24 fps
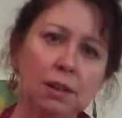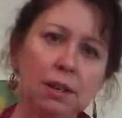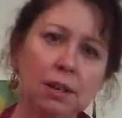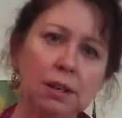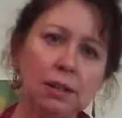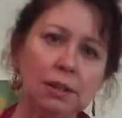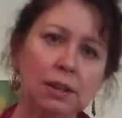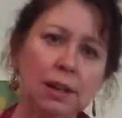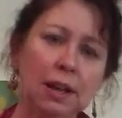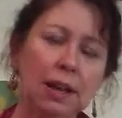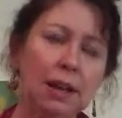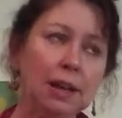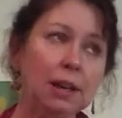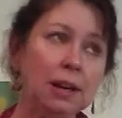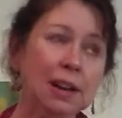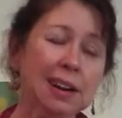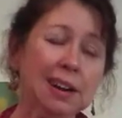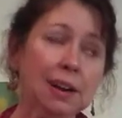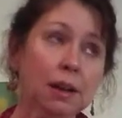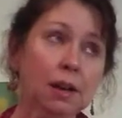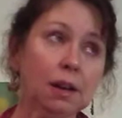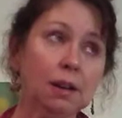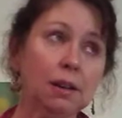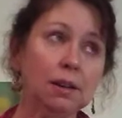
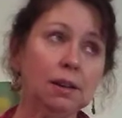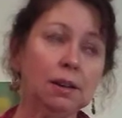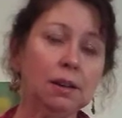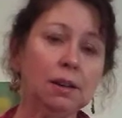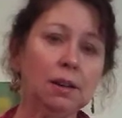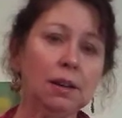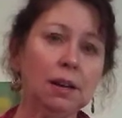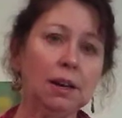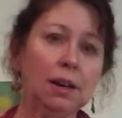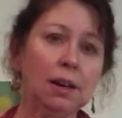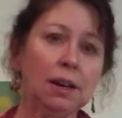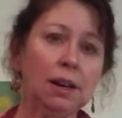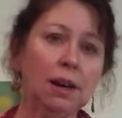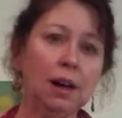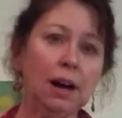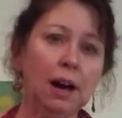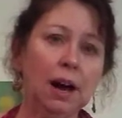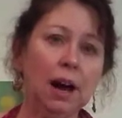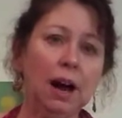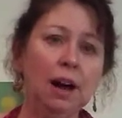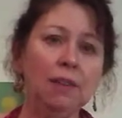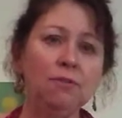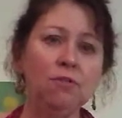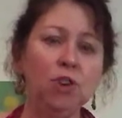And
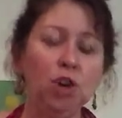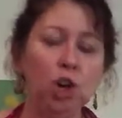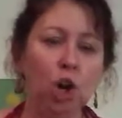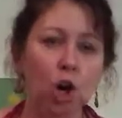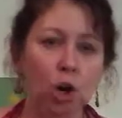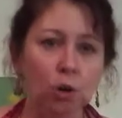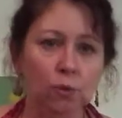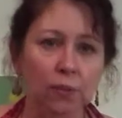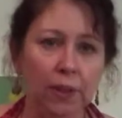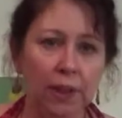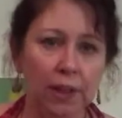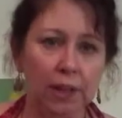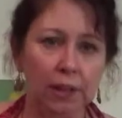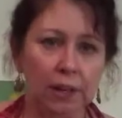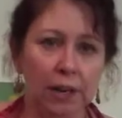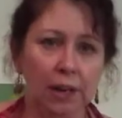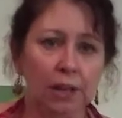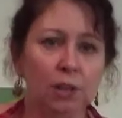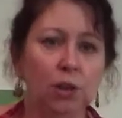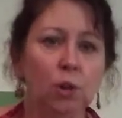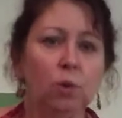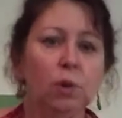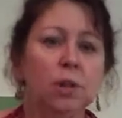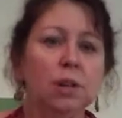I've known that. I
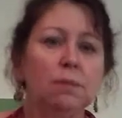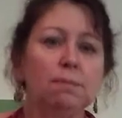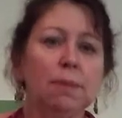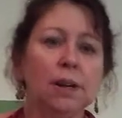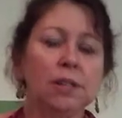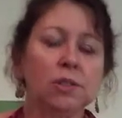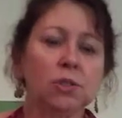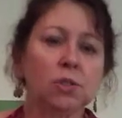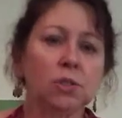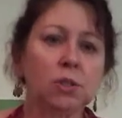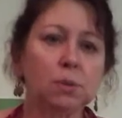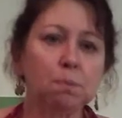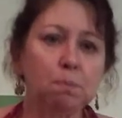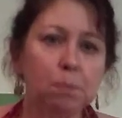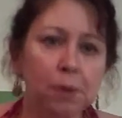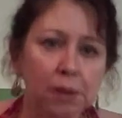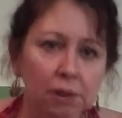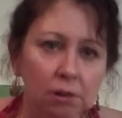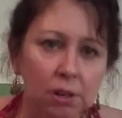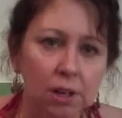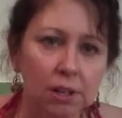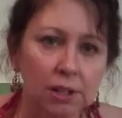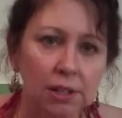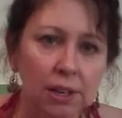know it in my
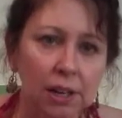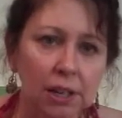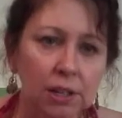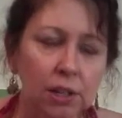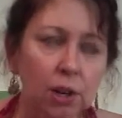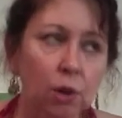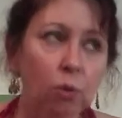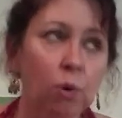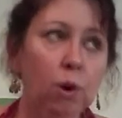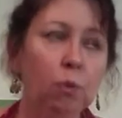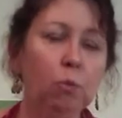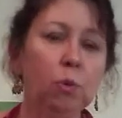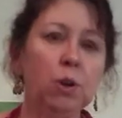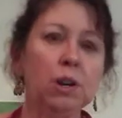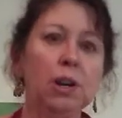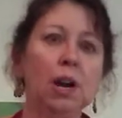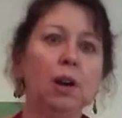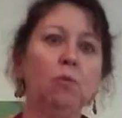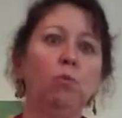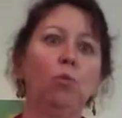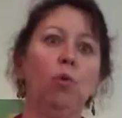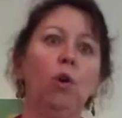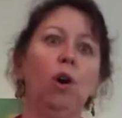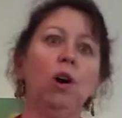spirit. I know it when
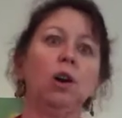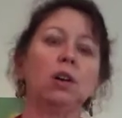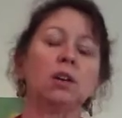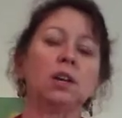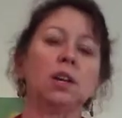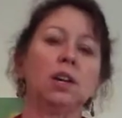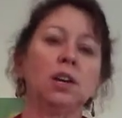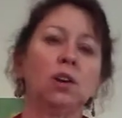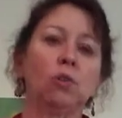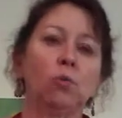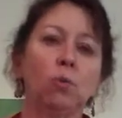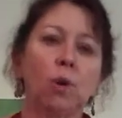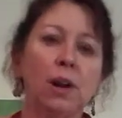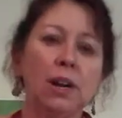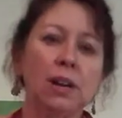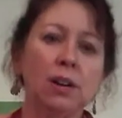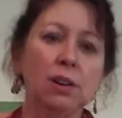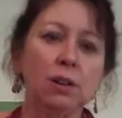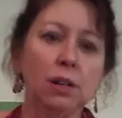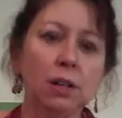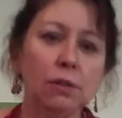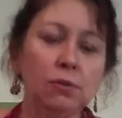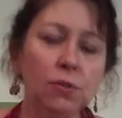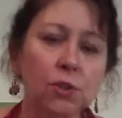I'm walking
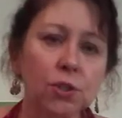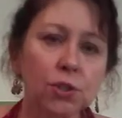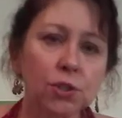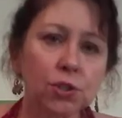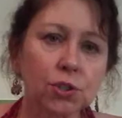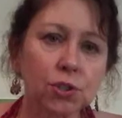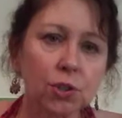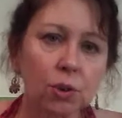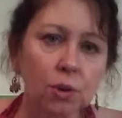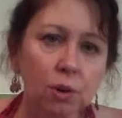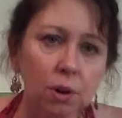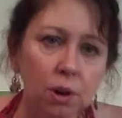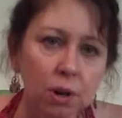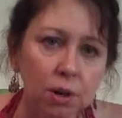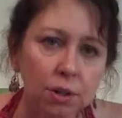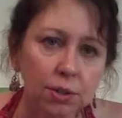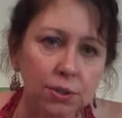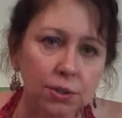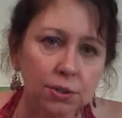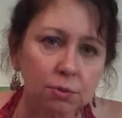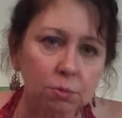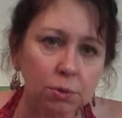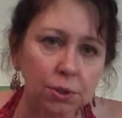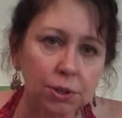around in the
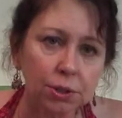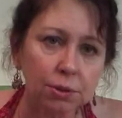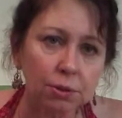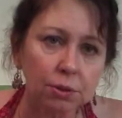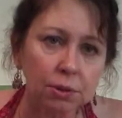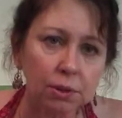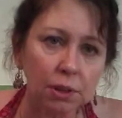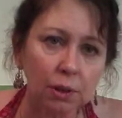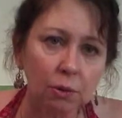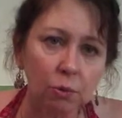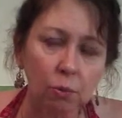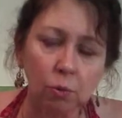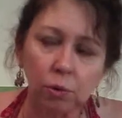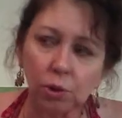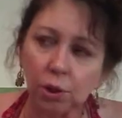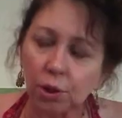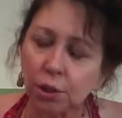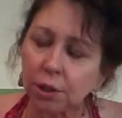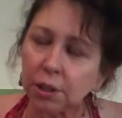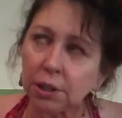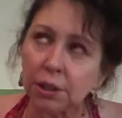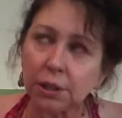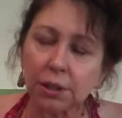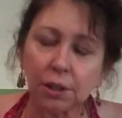stores with
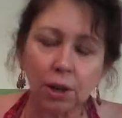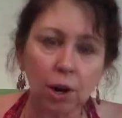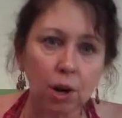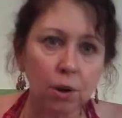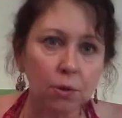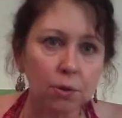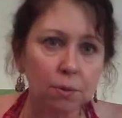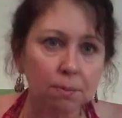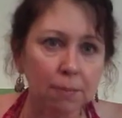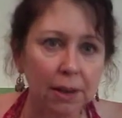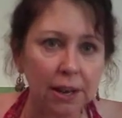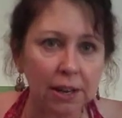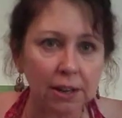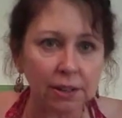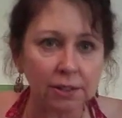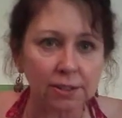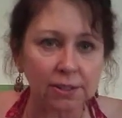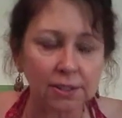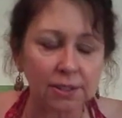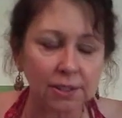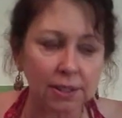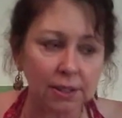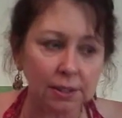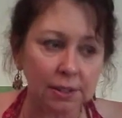looking at all the
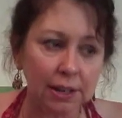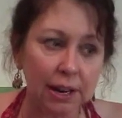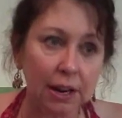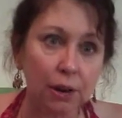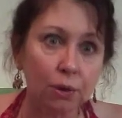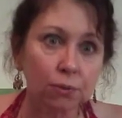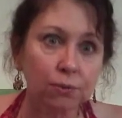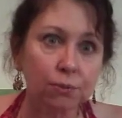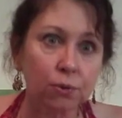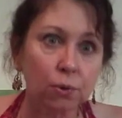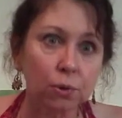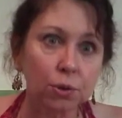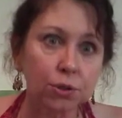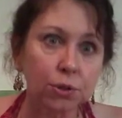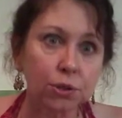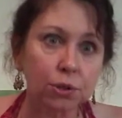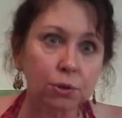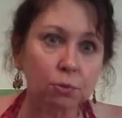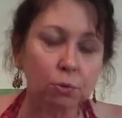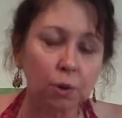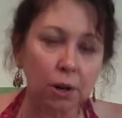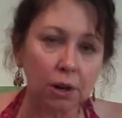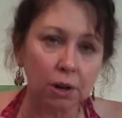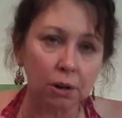masks and now forced
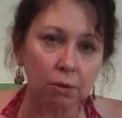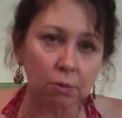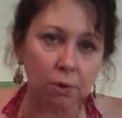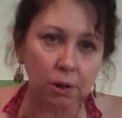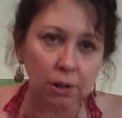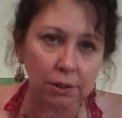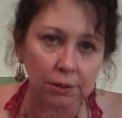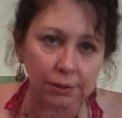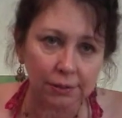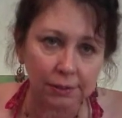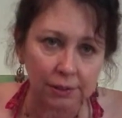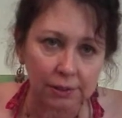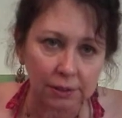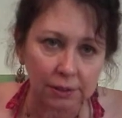to wear one.